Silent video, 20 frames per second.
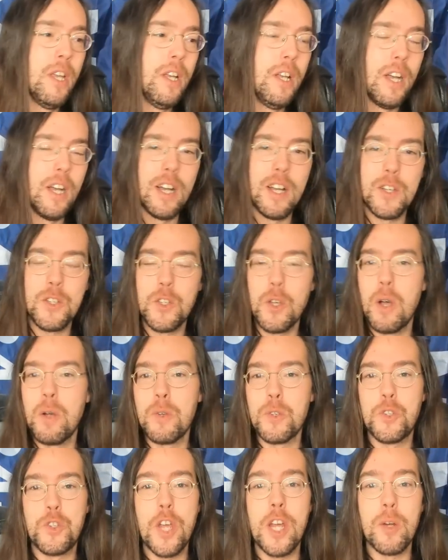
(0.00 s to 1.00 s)
Uh, so I
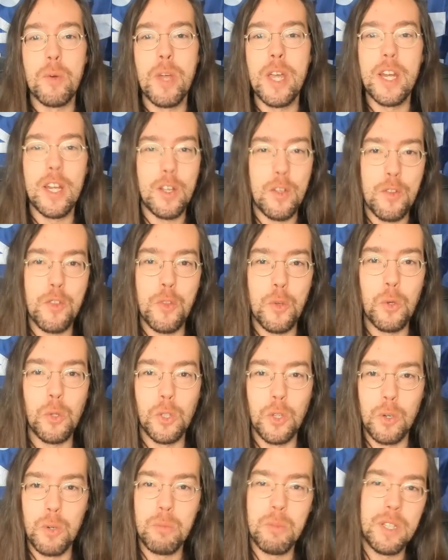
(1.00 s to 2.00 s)
was generating
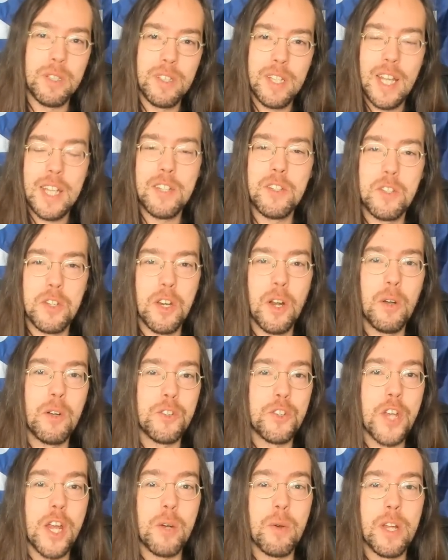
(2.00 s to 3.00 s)
Cthulhu, and, and, you know, it
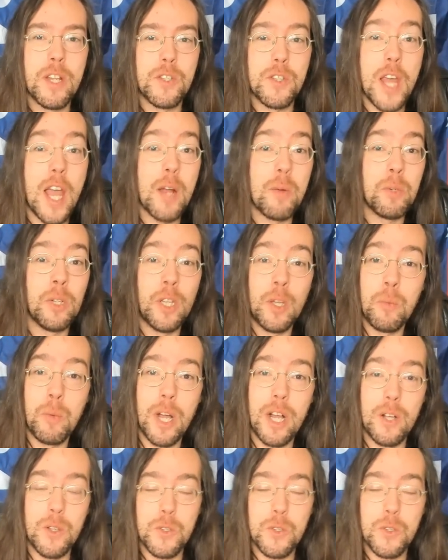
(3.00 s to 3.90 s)
generates that really well.